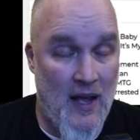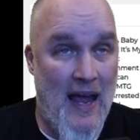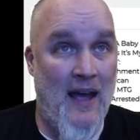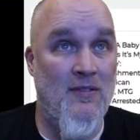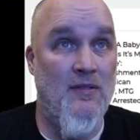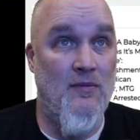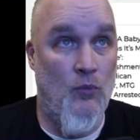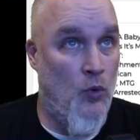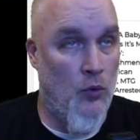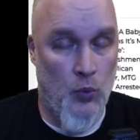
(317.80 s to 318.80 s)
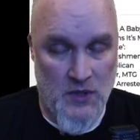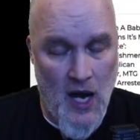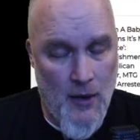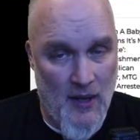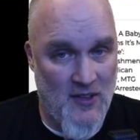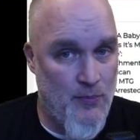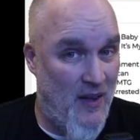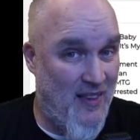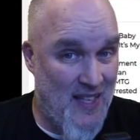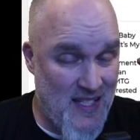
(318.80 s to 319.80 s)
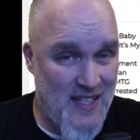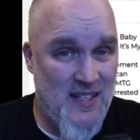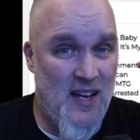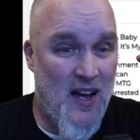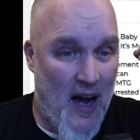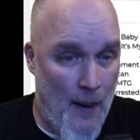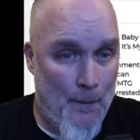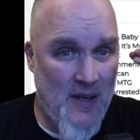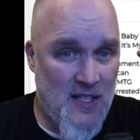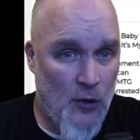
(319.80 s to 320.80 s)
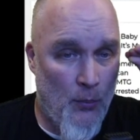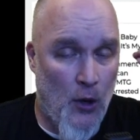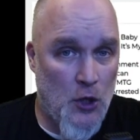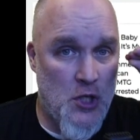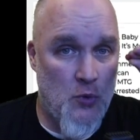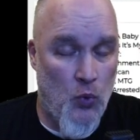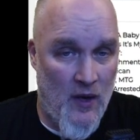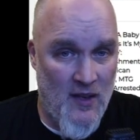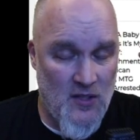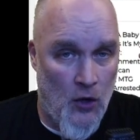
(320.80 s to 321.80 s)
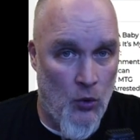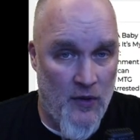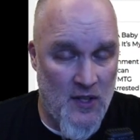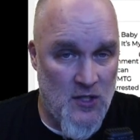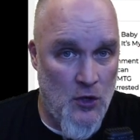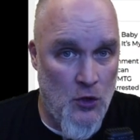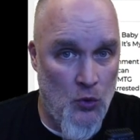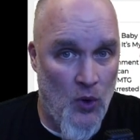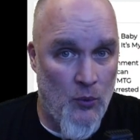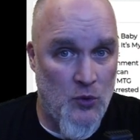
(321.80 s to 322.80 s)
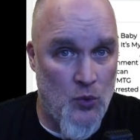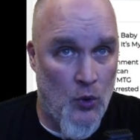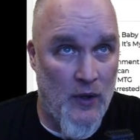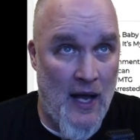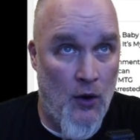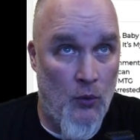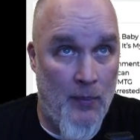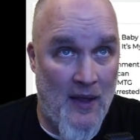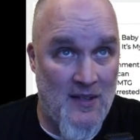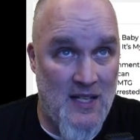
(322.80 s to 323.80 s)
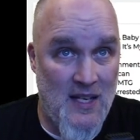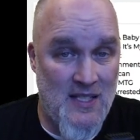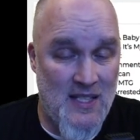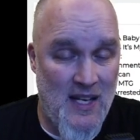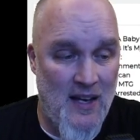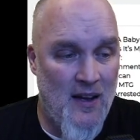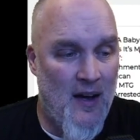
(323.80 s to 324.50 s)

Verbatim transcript: And we'll, we'll talk about this, but this is up until March when this all this new one was rolled out by the CDC.